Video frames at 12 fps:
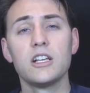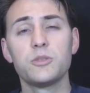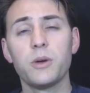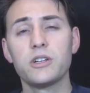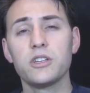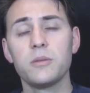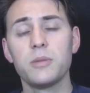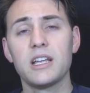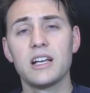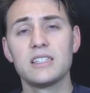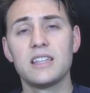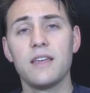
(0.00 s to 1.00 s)
especially
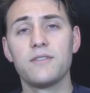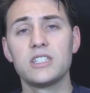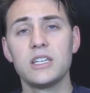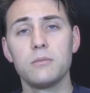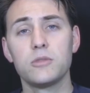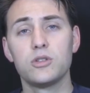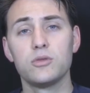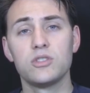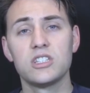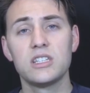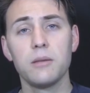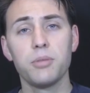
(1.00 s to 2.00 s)
because they've seemed to
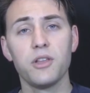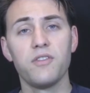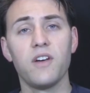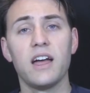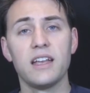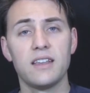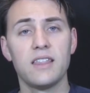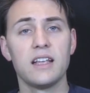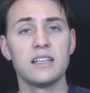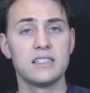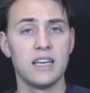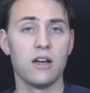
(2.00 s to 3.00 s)
simplify
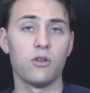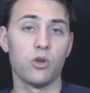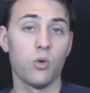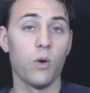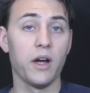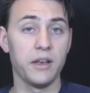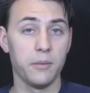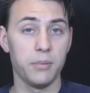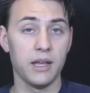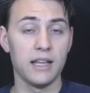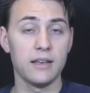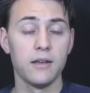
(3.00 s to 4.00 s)
things down quite a
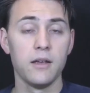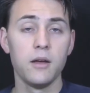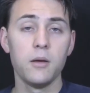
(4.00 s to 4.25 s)
bit.